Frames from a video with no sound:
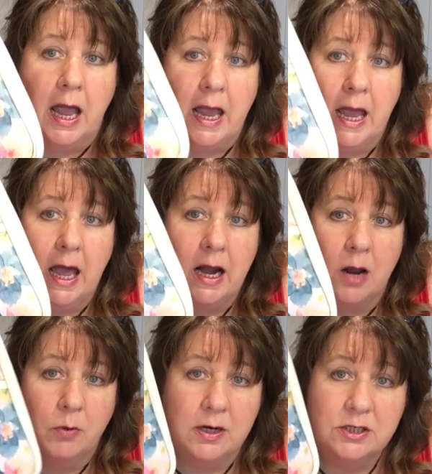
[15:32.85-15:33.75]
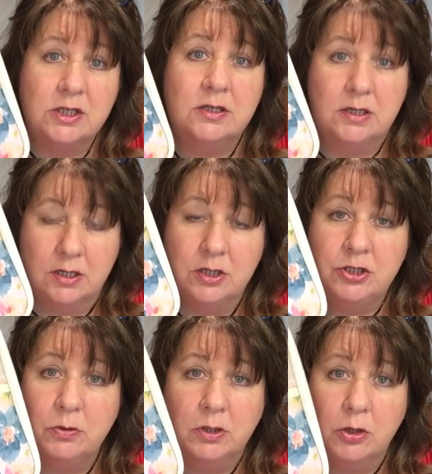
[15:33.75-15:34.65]
And I wanted to
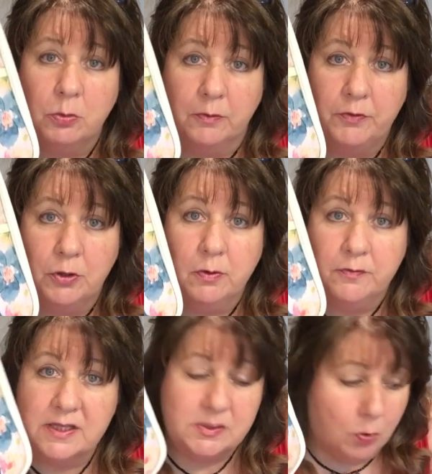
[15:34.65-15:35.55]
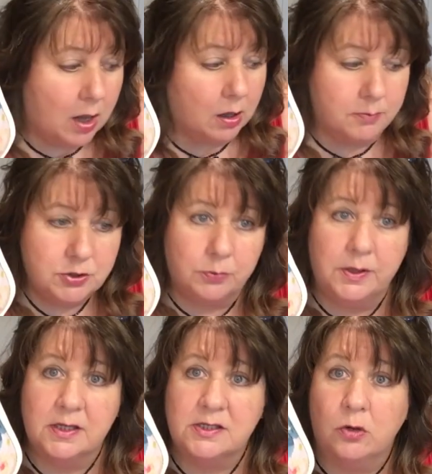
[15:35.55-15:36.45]
do a little review of this while I'm
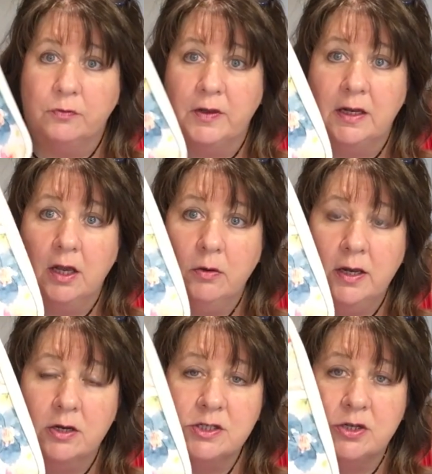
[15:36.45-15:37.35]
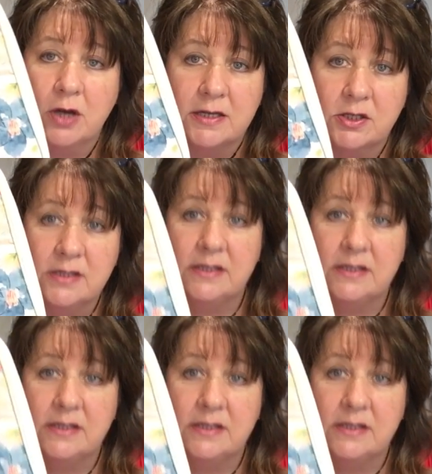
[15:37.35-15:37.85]
doing this whole video here so you guys could